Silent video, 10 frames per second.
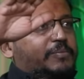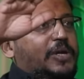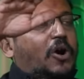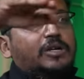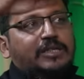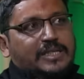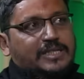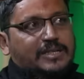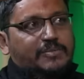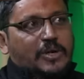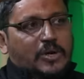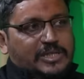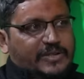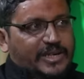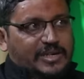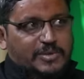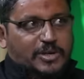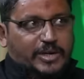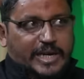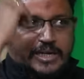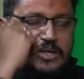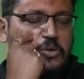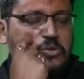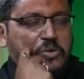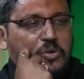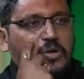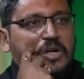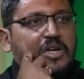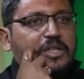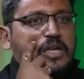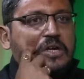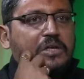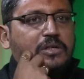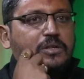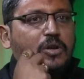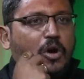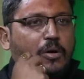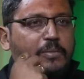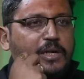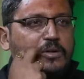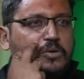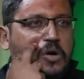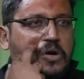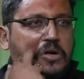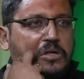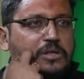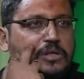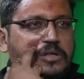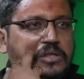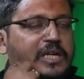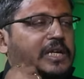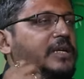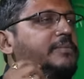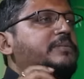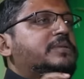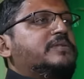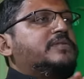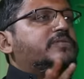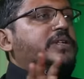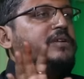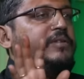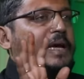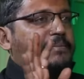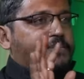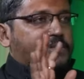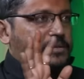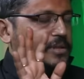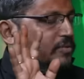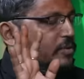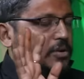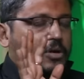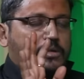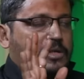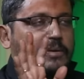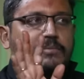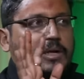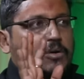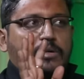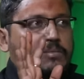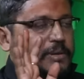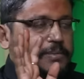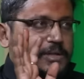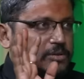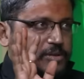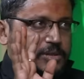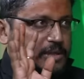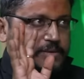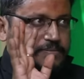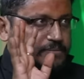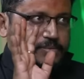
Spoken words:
beyond 60, beyond 70, beyond 80, those who go, they normally do not, they keep themselves very wrapped. They will not come out in public so easily.